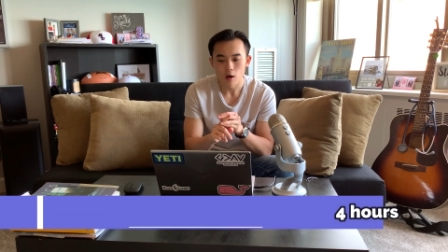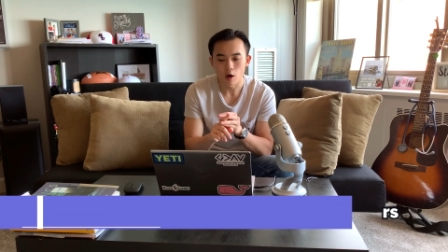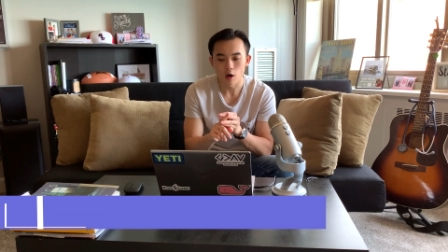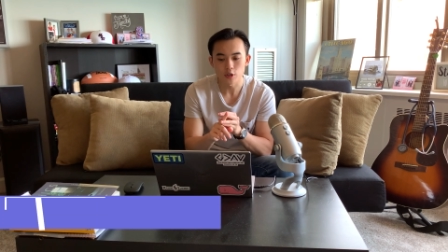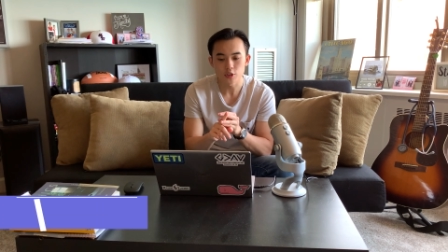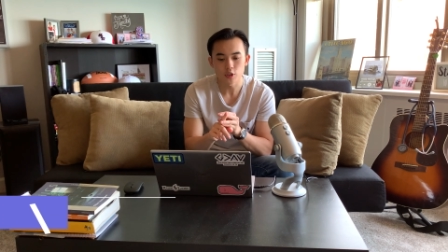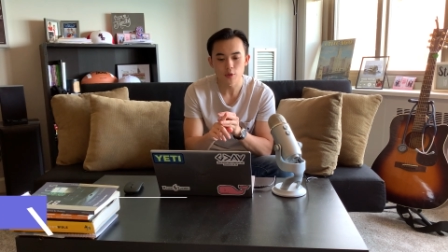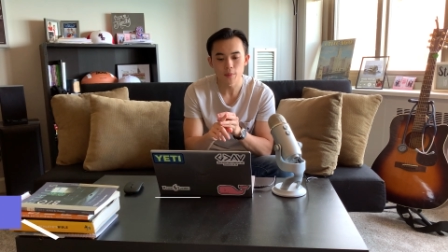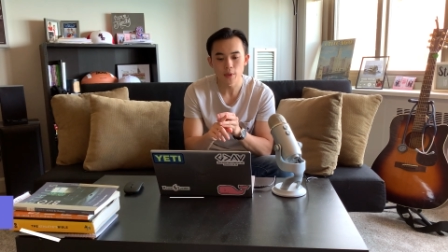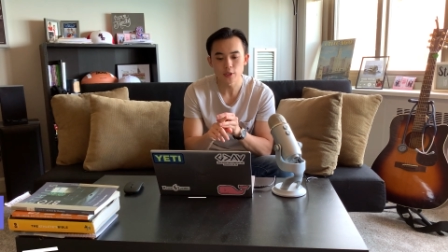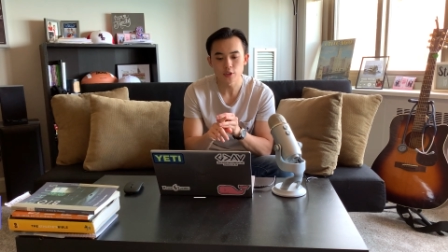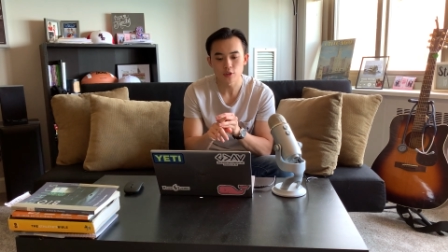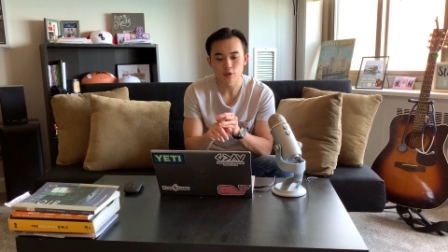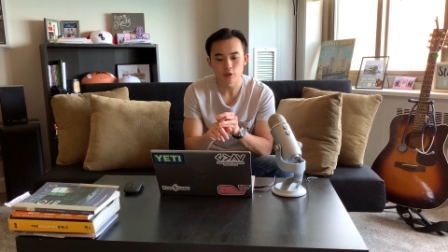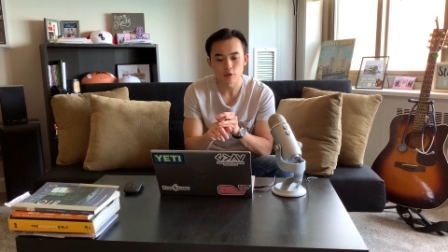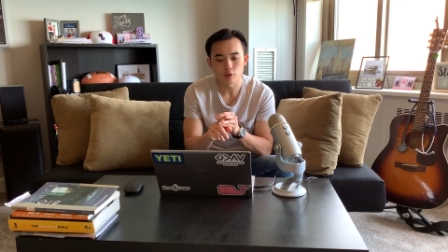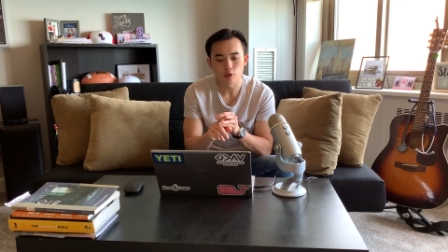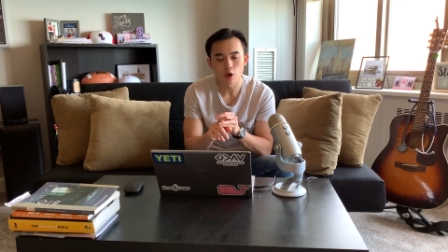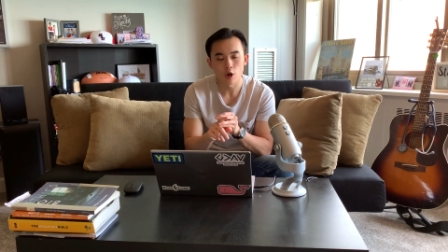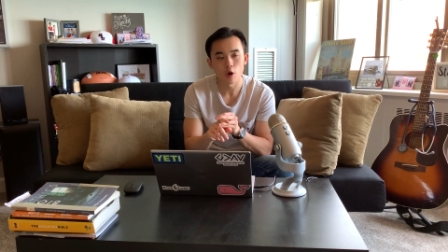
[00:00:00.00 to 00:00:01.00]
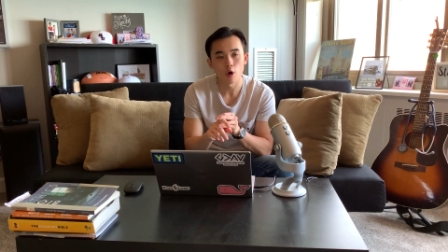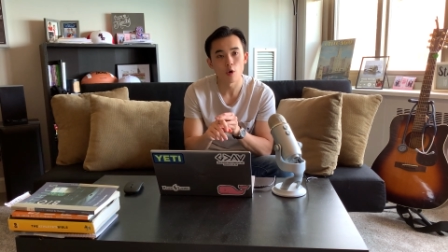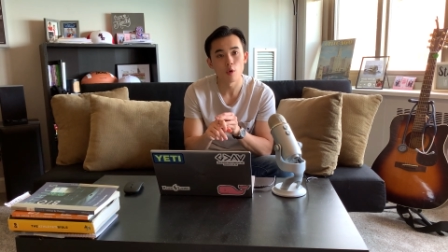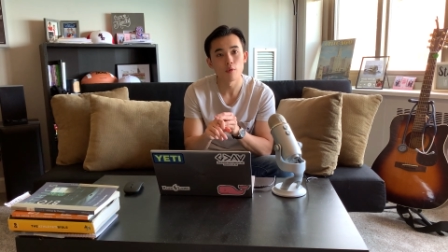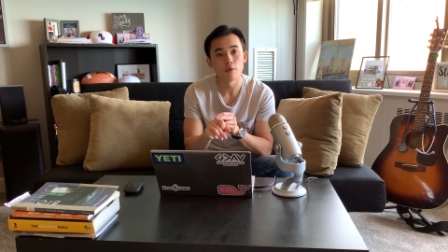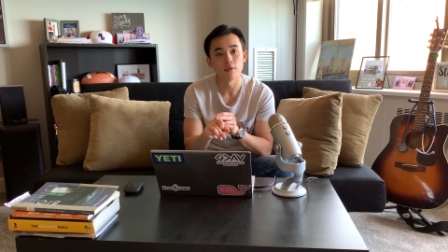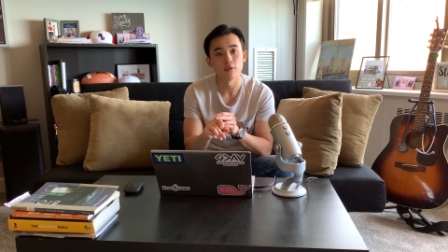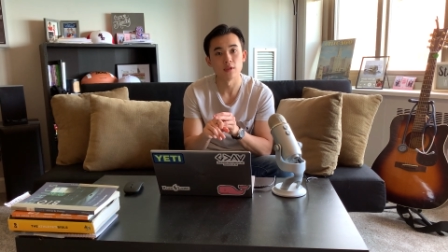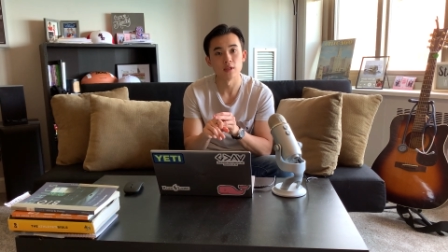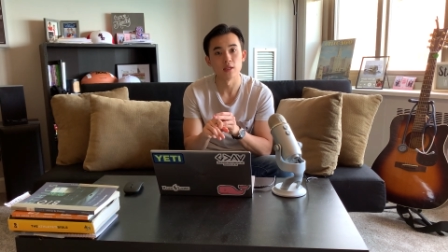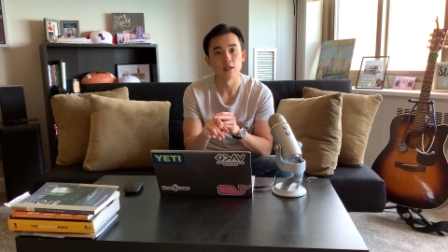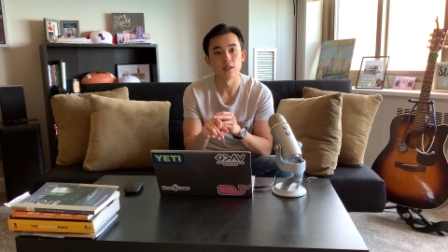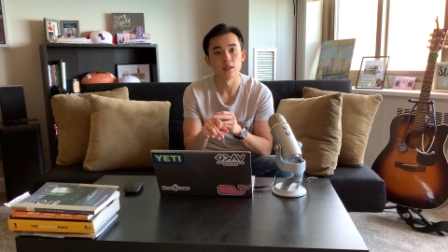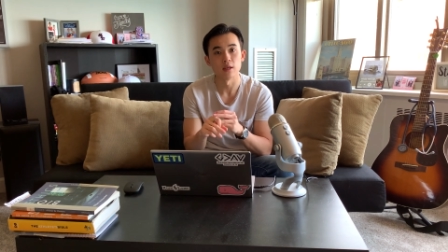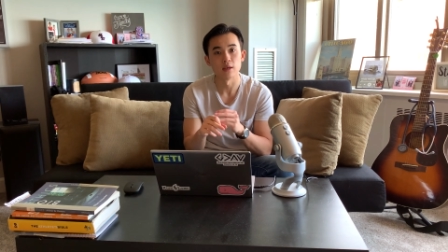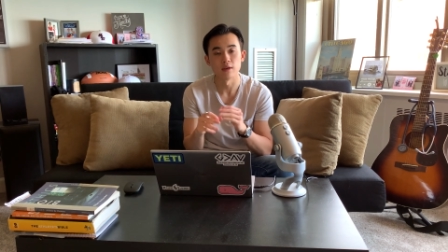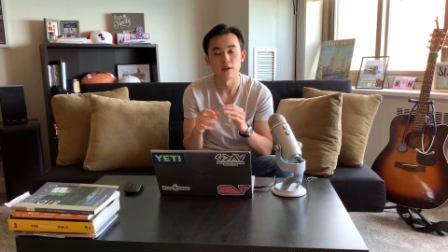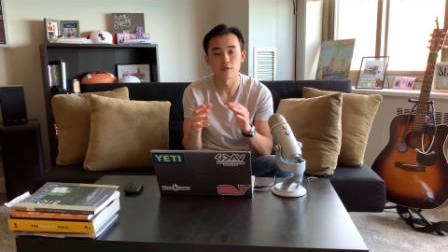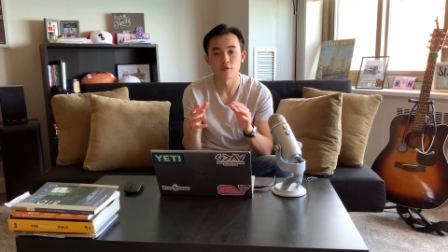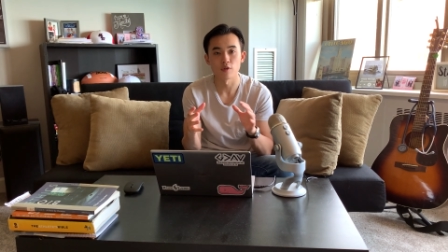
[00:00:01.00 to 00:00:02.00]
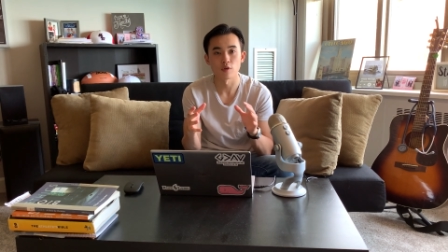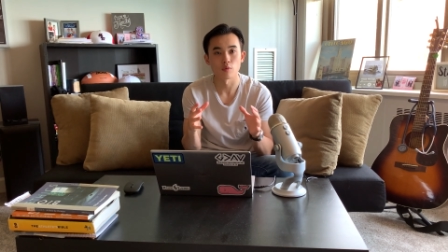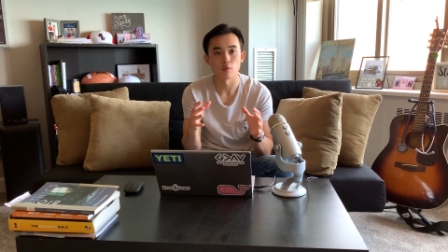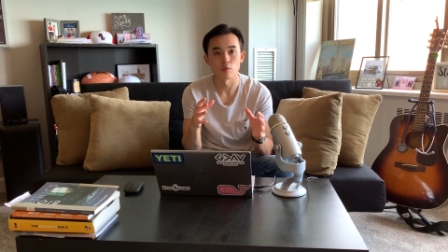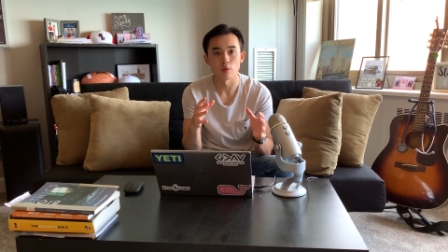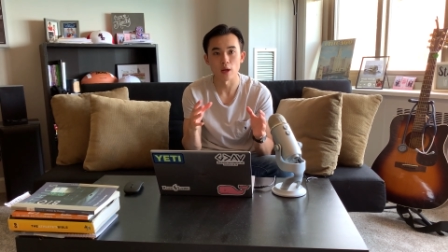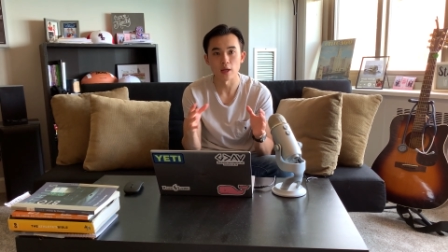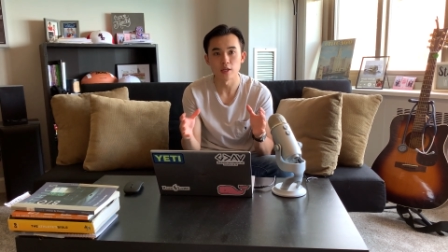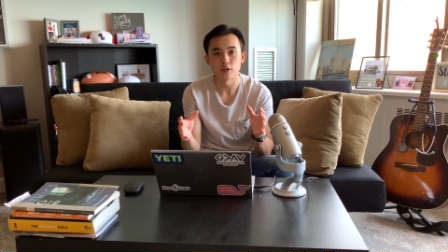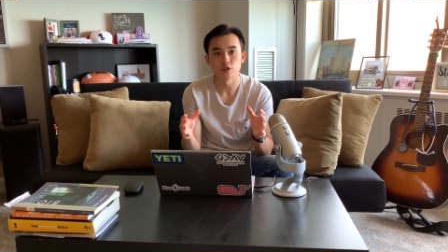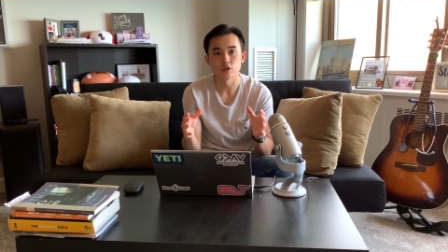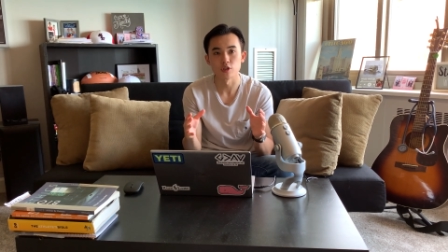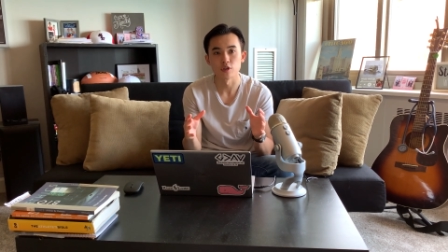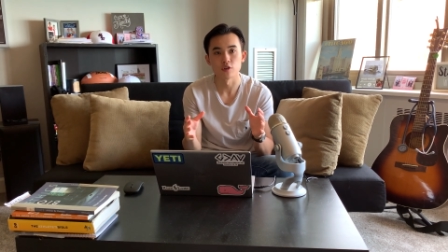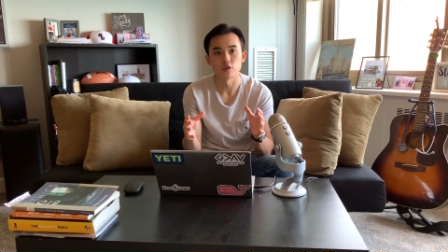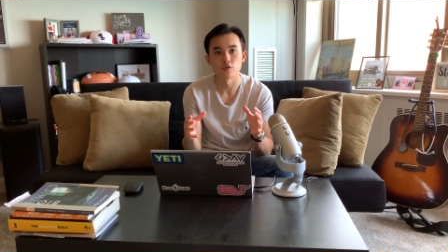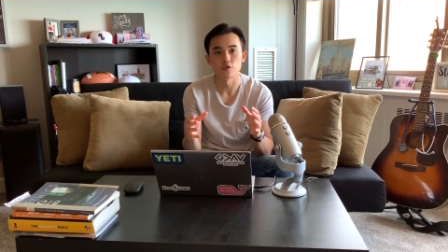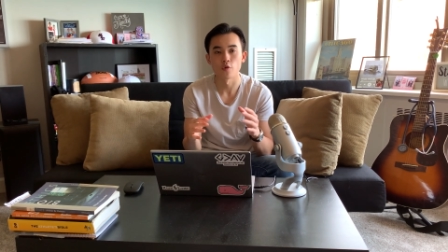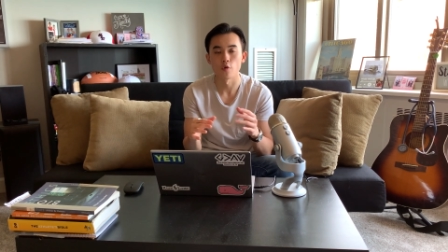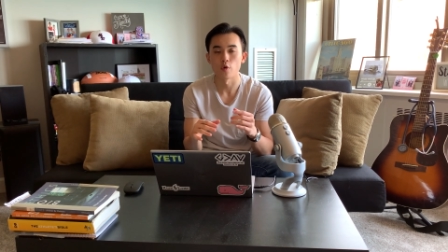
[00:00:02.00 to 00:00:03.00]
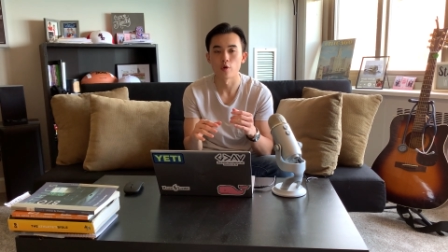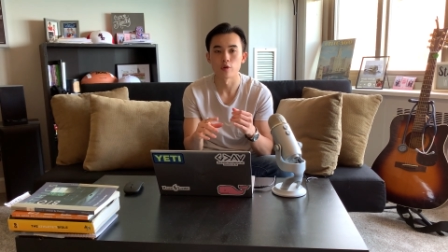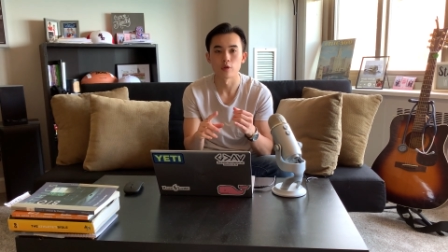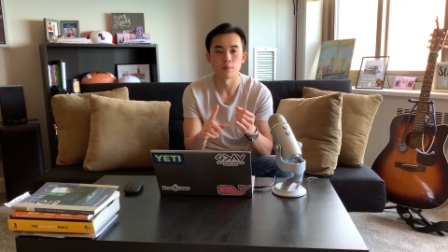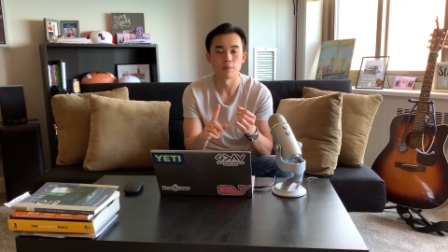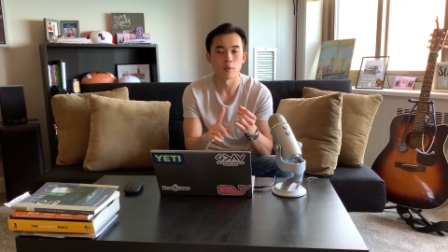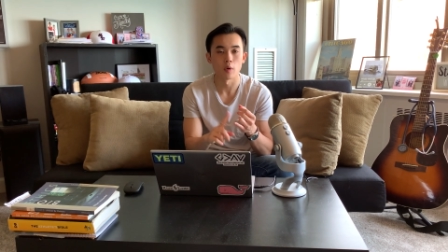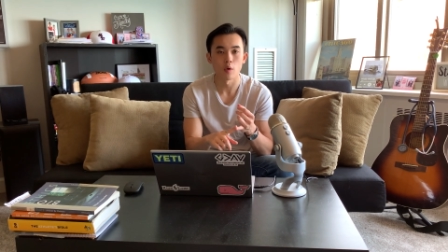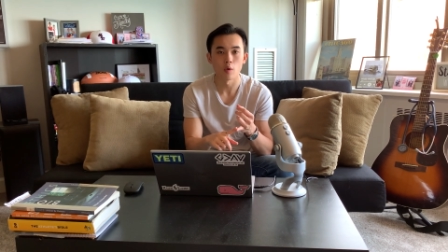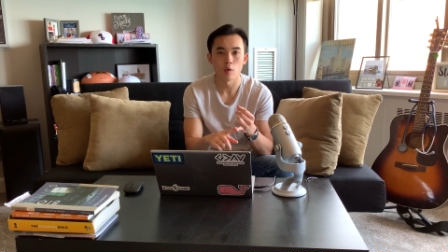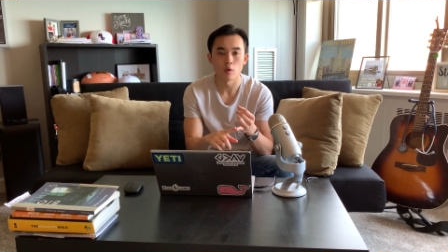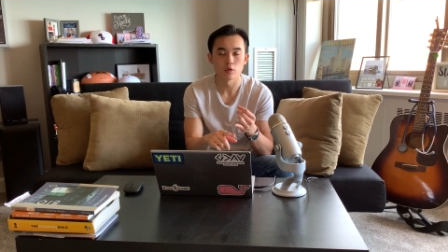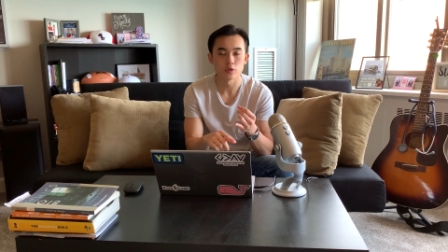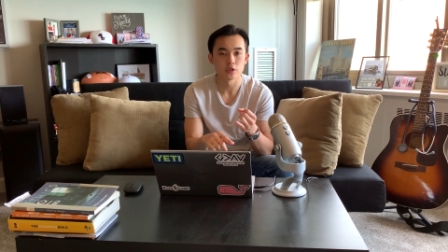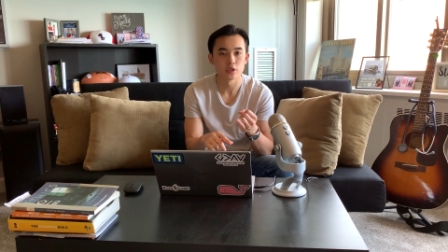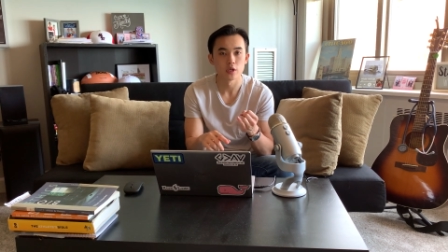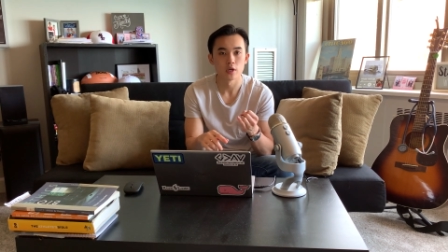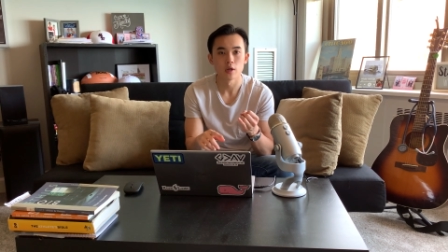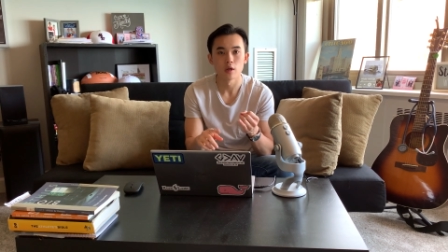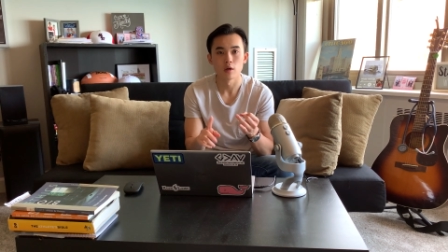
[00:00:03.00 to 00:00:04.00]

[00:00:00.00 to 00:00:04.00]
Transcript: Also, make sure you know the different ranges for the pulse,